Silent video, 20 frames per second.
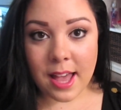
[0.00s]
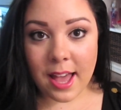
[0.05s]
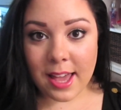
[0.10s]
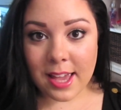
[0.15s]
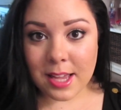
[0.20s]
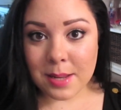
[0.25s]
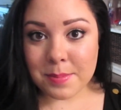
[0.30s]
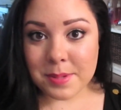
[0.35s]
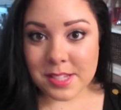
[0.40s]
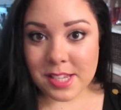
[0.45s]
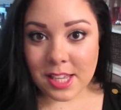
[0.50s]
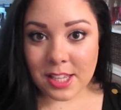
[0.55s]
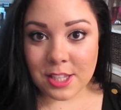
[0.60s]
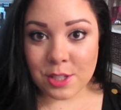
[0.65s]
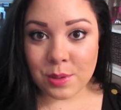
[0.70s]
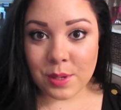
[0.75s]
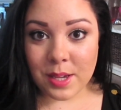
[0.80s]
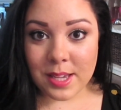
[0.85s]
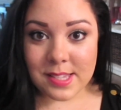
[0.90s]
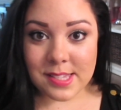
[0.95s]
I had been
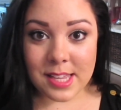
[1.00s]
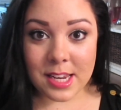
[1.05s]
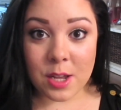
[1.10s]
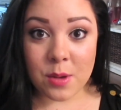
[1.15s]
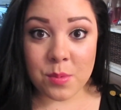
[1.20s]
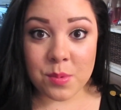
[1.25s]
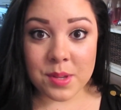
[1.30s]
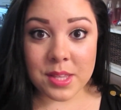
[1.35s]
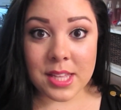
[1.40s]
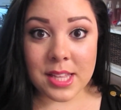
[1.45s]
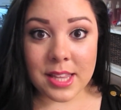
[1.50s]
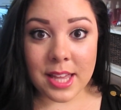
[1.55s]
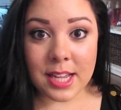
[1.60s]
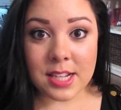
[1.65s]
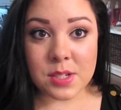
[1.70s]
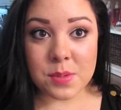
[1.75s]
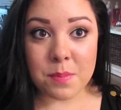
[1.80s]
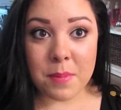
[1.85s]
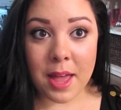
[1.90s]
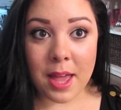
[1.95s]
telling you guys that I really
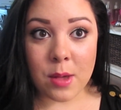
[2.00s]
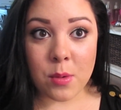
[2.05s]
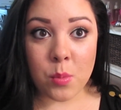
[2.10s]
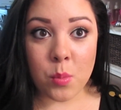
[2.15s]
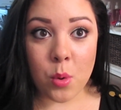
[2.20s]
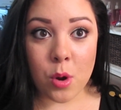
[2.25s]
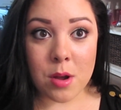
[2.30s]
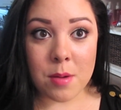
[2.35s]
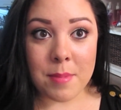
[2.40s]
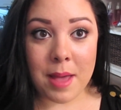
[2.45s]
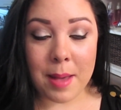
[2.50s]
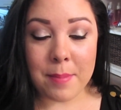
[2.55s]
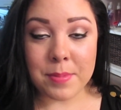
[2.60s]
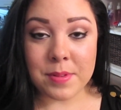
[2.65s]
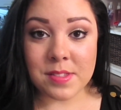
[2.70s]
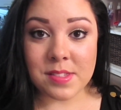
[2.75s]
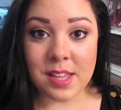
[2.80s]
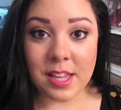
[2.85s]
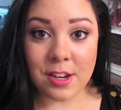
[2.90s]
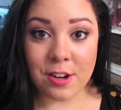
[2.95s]
liked my warm
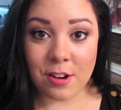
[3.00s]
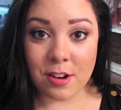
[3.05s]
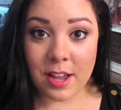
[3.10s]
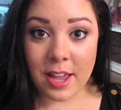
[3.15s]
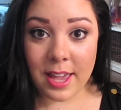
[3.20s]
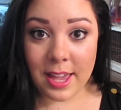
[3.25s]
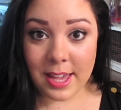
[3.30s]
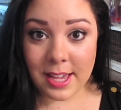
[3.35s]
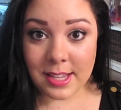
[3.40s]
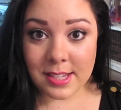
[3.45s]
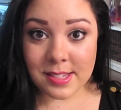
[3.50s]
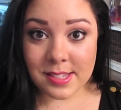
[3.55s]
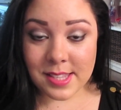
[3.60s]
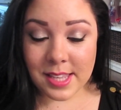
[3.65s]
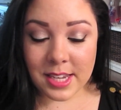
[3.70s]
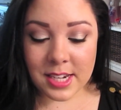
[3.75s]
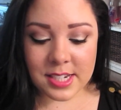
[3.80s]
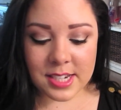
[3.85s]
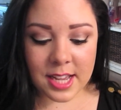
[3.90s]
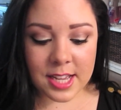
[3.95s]
apple cider hand
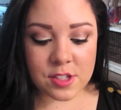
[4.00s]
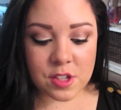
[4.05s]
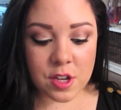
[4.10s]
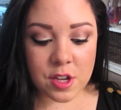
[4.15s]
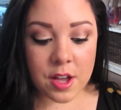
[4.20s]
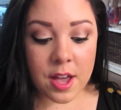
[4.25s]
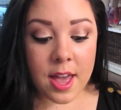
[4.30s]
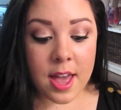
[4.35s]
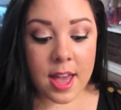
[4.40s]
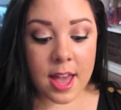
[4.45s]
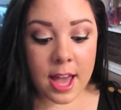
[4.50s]
sanitizer,